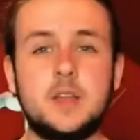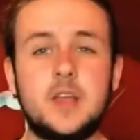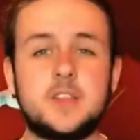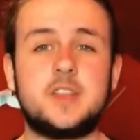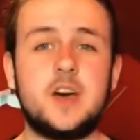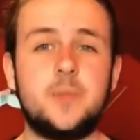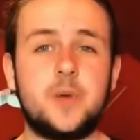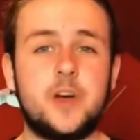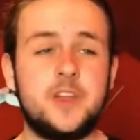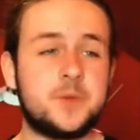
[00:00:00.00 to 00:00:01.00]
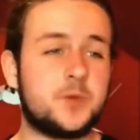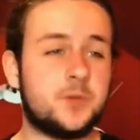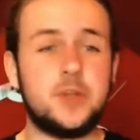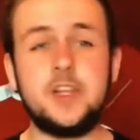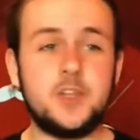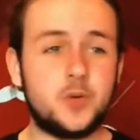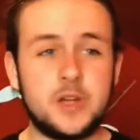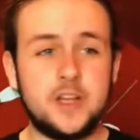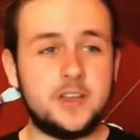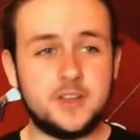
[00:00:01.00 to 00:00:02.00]
Next up, I am completely
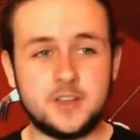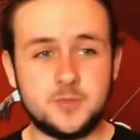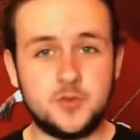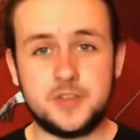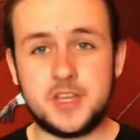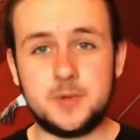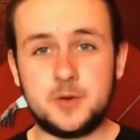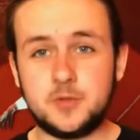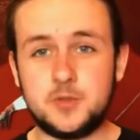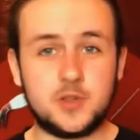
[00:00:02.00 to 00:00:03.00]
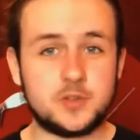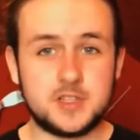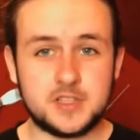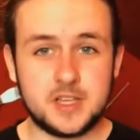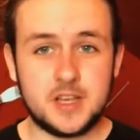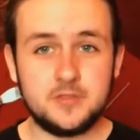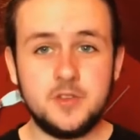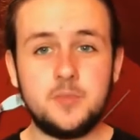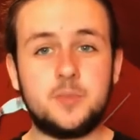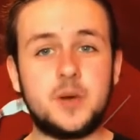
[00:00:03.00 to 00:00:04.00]
aware that this movie came out in
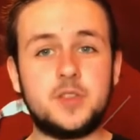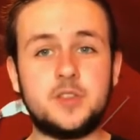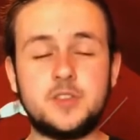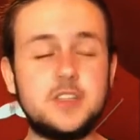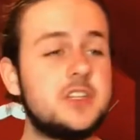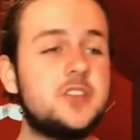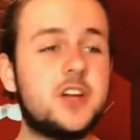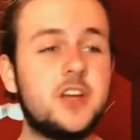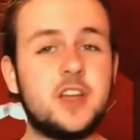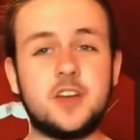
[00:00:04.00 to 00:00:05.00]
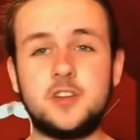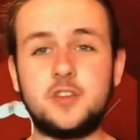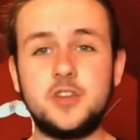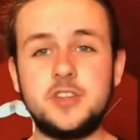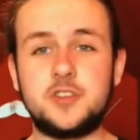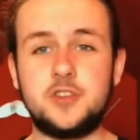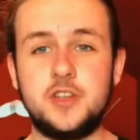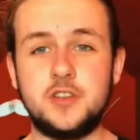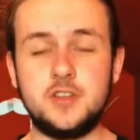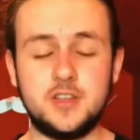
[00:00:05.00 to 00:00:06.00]
2007, but the CGI and green
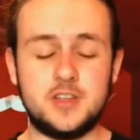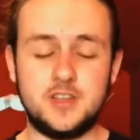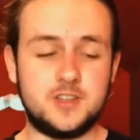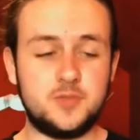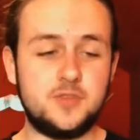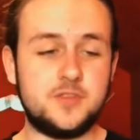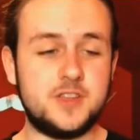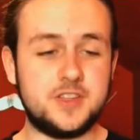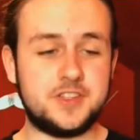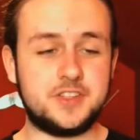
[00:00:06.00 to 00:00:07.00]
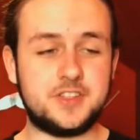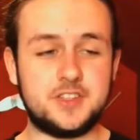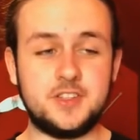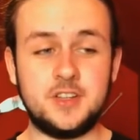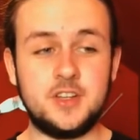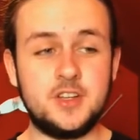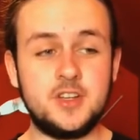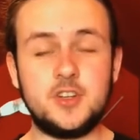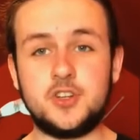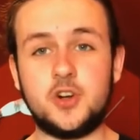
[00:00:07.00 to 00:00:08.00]
screen in this movie is just
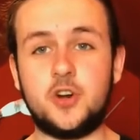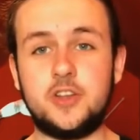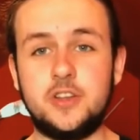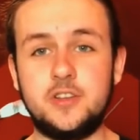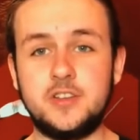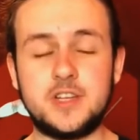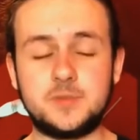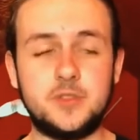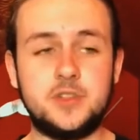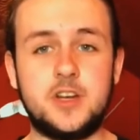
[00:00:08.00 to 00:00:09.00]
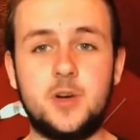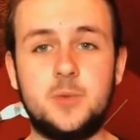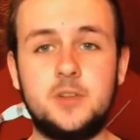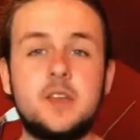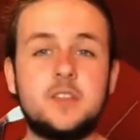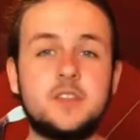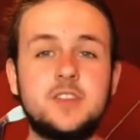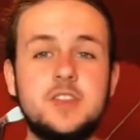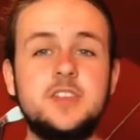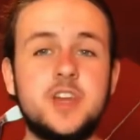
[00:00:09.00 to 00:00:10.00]
shocking. It's absolutely terrible. The
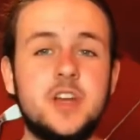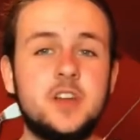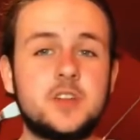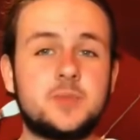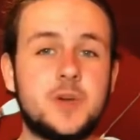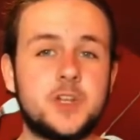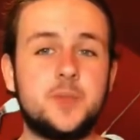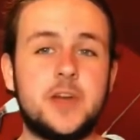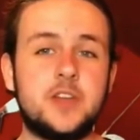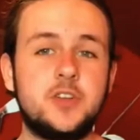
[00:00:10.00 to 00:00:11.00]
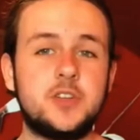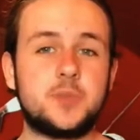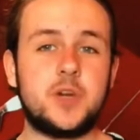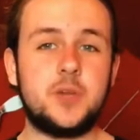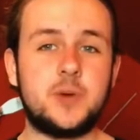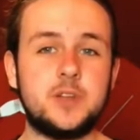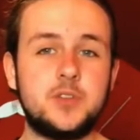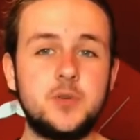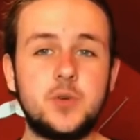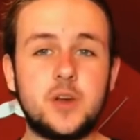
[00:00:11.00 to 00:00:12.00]
CGI looks much better in Spider-Man
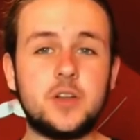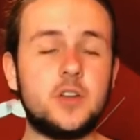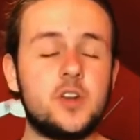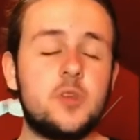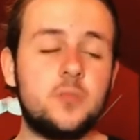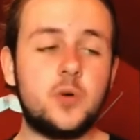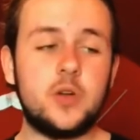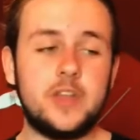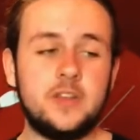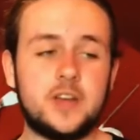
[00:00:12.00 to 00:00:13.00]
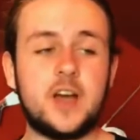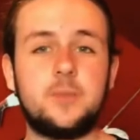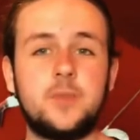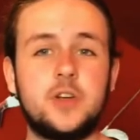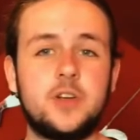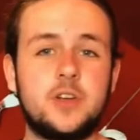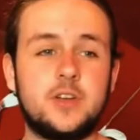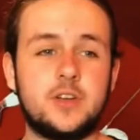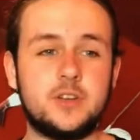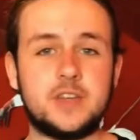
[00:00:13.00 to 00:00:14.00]
2, and a lot more in-camera
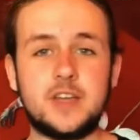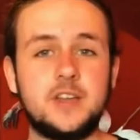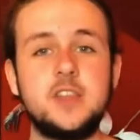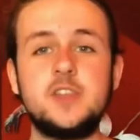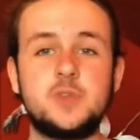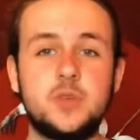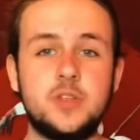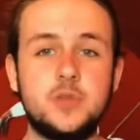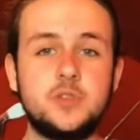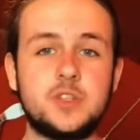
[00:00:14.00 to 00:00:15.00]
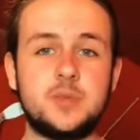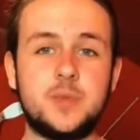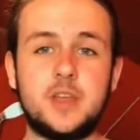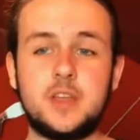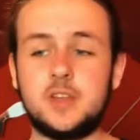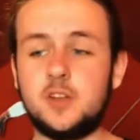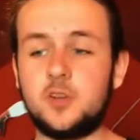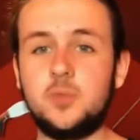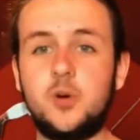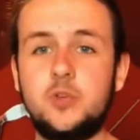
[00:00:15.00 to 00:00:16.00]
techniques were used to make it
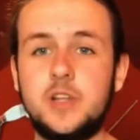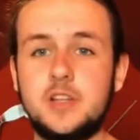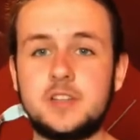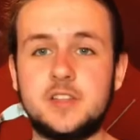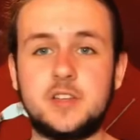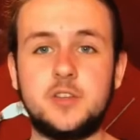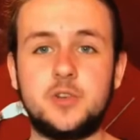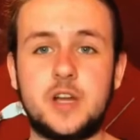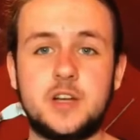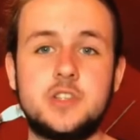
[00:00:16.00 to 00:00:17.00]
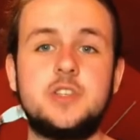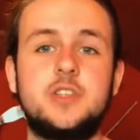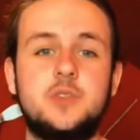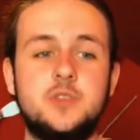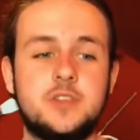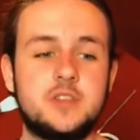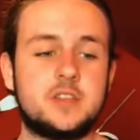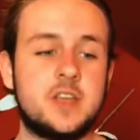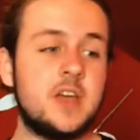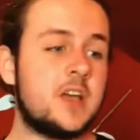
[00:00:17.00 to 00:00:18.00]
look more realistic during action sequences.
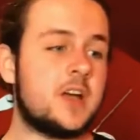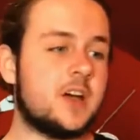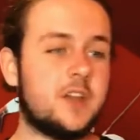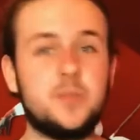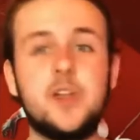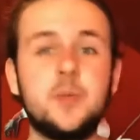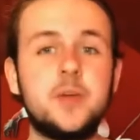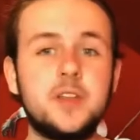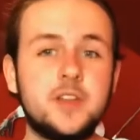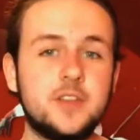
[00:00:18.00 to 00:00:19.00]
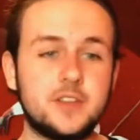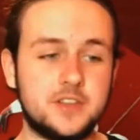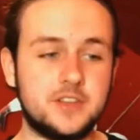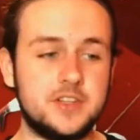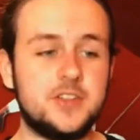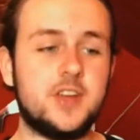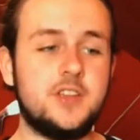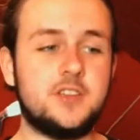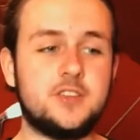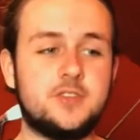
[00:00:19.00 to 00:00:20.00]
And in my opinion, the CGI
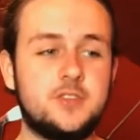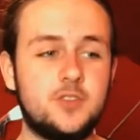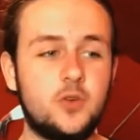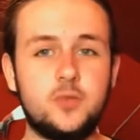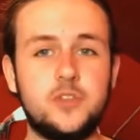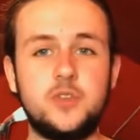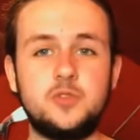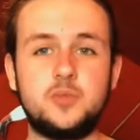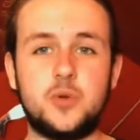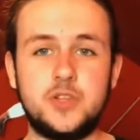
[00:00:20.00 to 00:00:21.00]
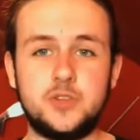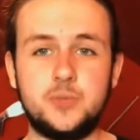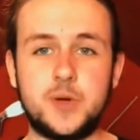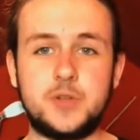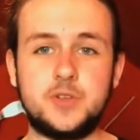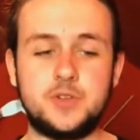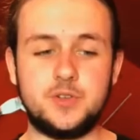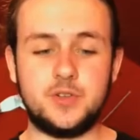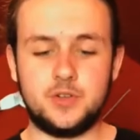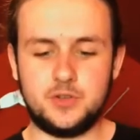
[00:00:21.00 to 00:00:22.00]
is just overused way too much
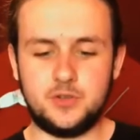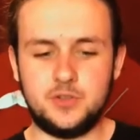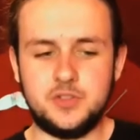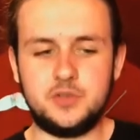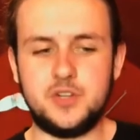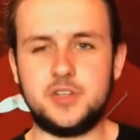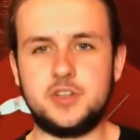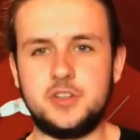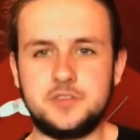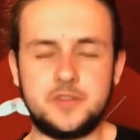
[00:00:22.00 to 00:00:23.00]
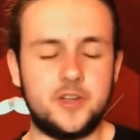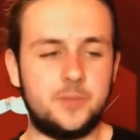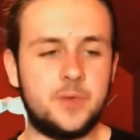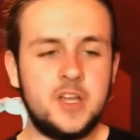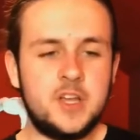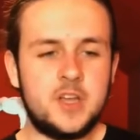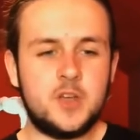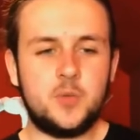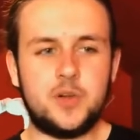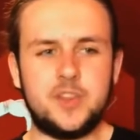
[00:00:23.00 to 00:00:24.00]
through the duration of this film,
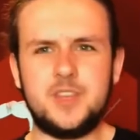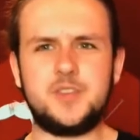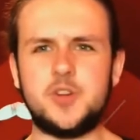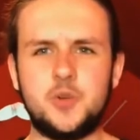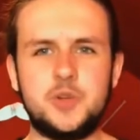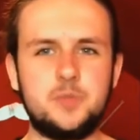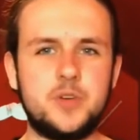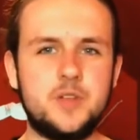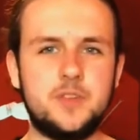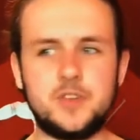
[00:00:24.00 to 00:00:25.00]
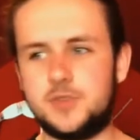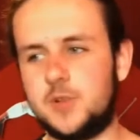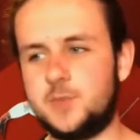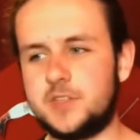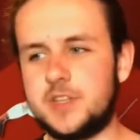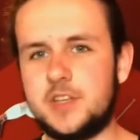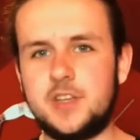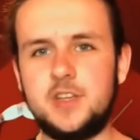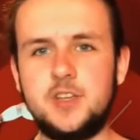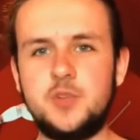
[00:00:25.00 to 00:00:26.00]
when they've shown in previous films that they
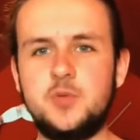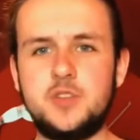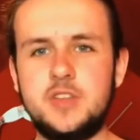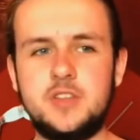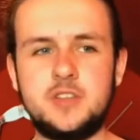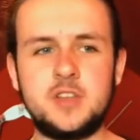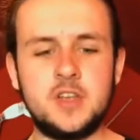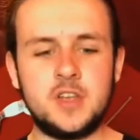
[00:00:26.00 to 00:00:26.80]
can use these